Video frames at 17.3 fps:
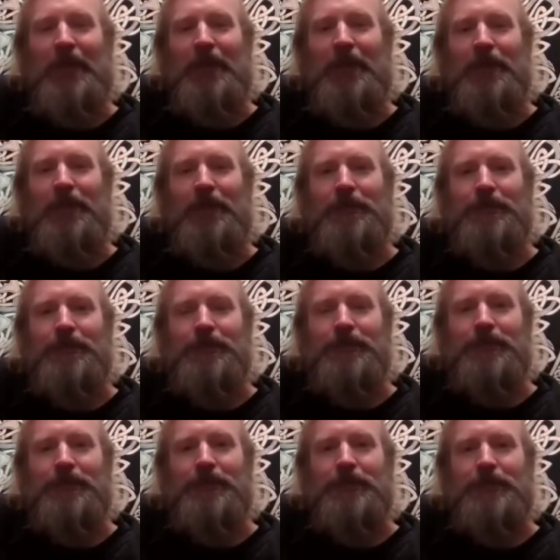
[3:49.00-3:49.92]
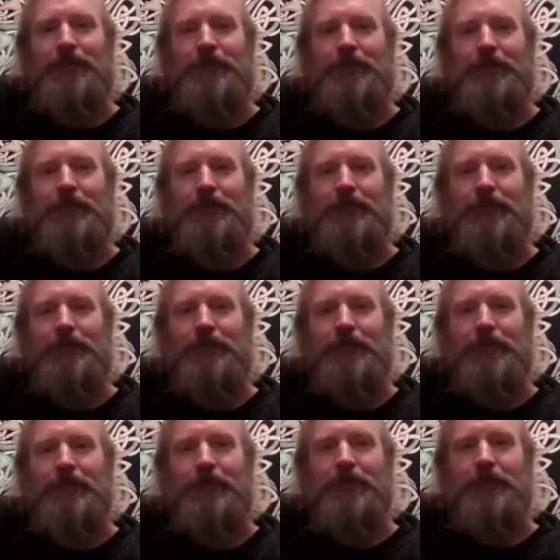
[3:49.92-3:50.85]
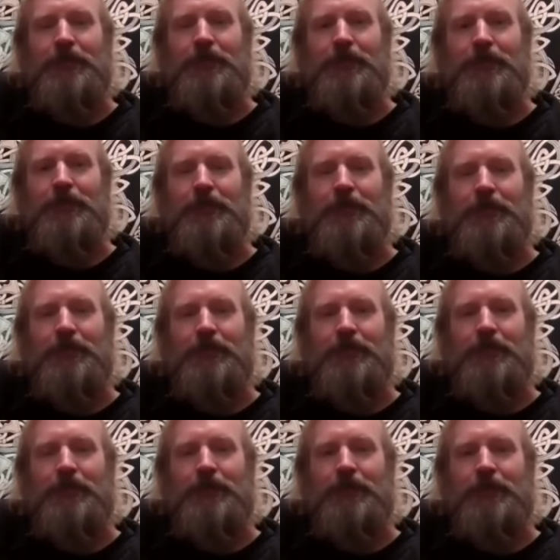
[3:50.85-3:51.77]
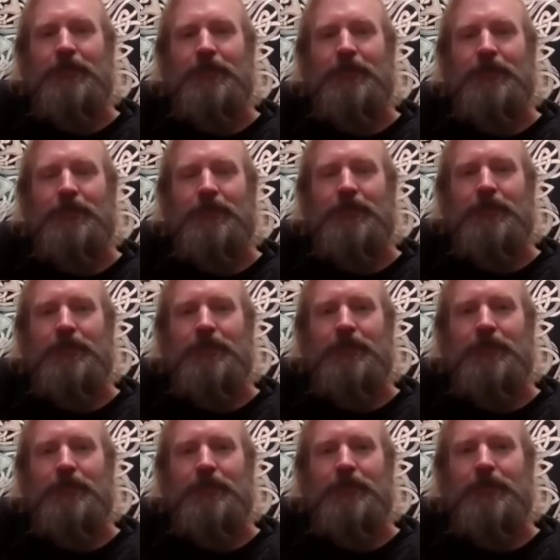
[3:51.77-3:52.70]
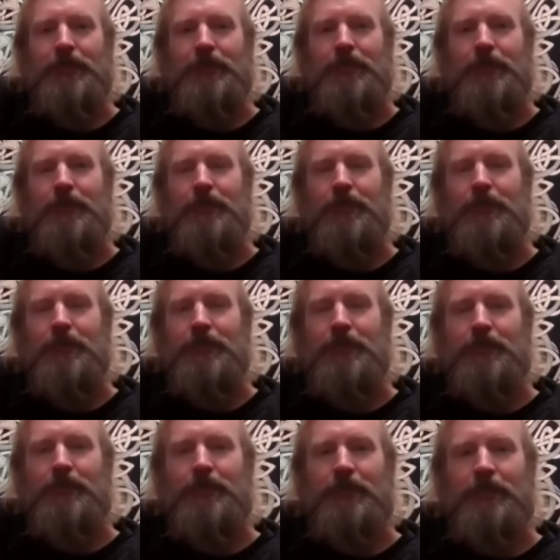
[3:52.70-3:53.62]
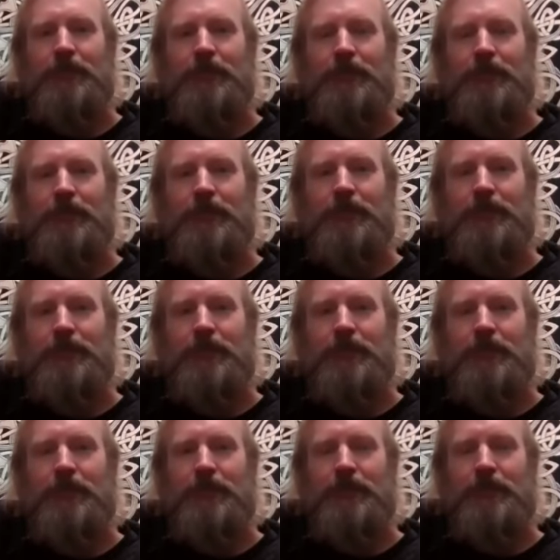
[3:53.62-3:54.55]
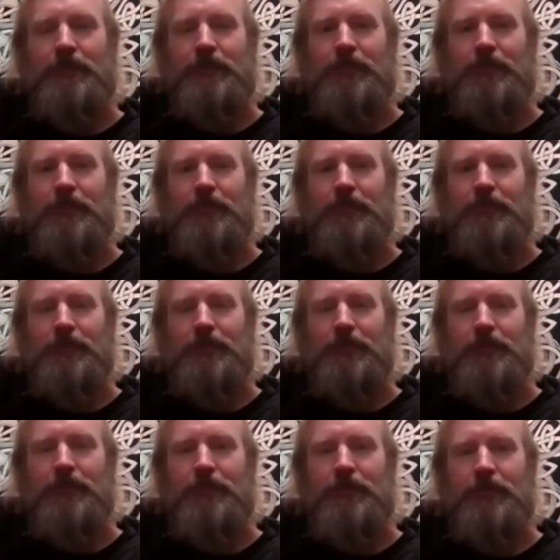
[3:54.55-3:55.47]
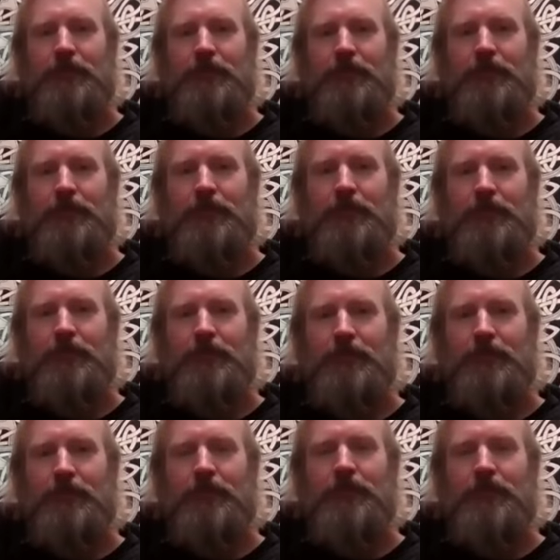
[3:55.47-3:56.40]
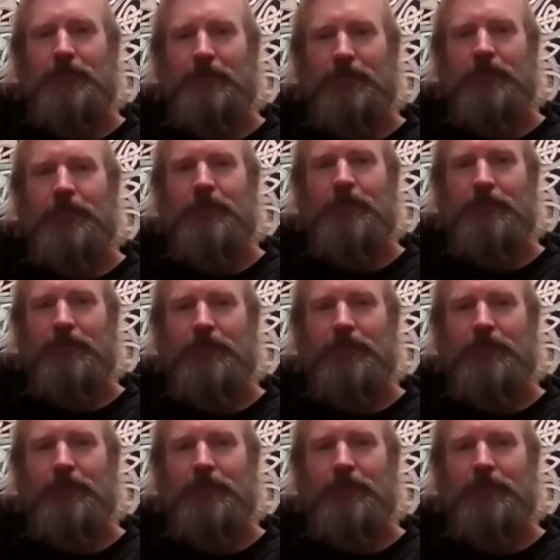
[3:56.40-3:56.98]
(silent)